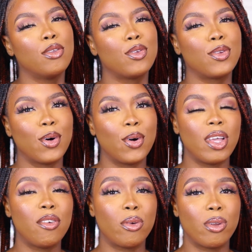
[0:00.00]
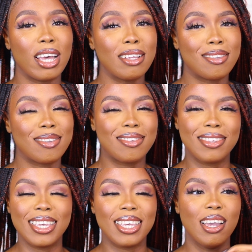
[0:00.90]
So if you like to
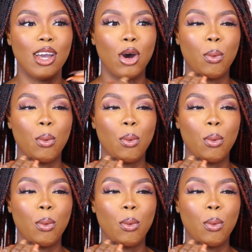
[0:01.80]
see